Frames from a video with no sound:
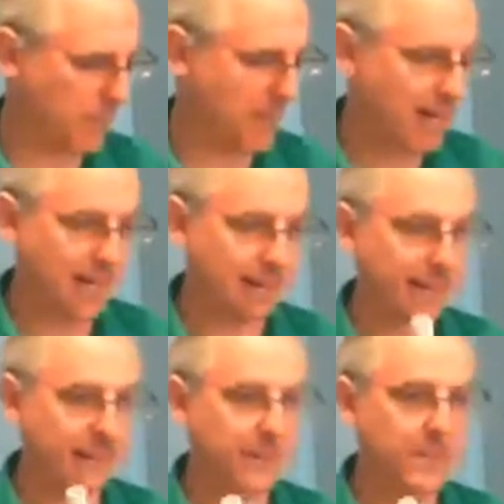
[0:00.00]
then
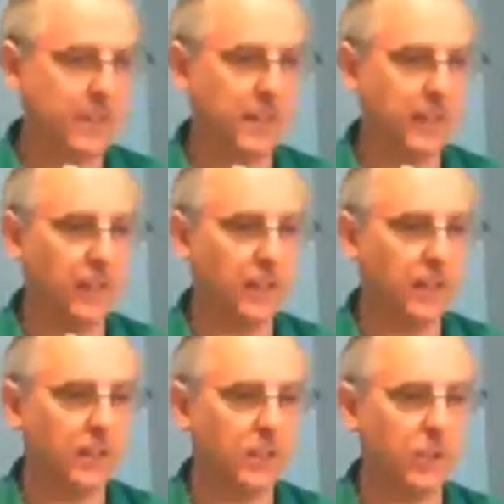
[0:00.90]
they
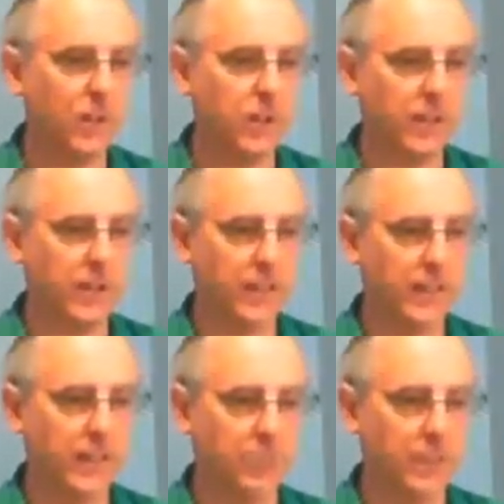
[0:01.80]
want to get
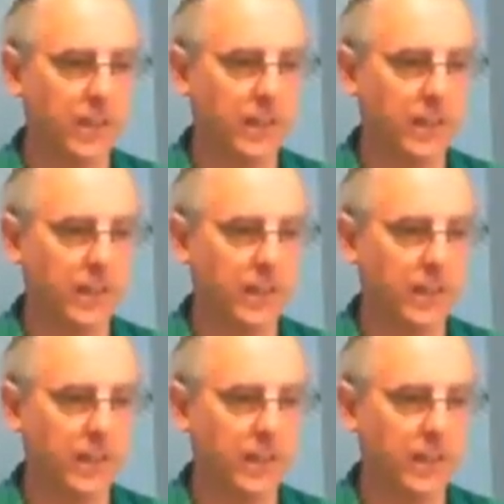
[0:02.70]
apart,